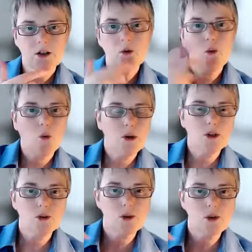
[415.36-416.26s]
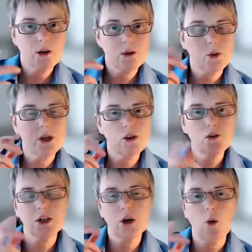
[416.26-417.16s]
So what we do there is we're
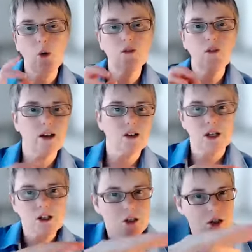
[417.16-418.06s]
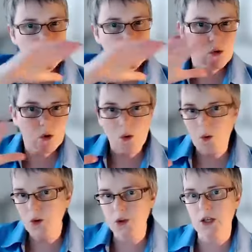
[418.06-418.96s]
using all of our senses to look at
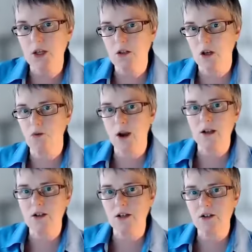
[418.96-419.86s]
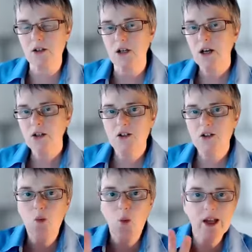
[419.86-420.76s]
all the things around us to
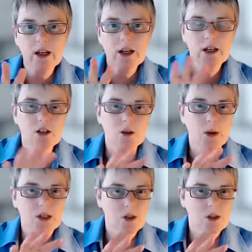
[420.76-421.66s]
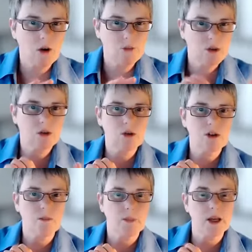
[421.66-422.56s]
know when is the best time to do
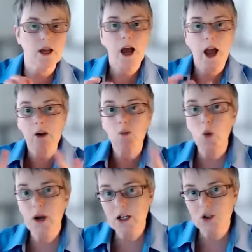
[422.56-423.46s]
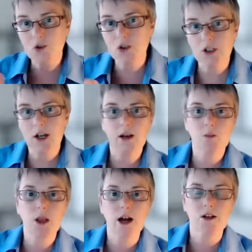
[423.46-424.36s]
something and where should it
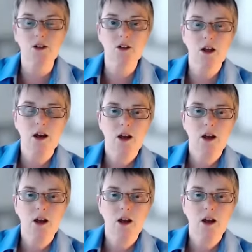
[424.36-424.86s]
take place.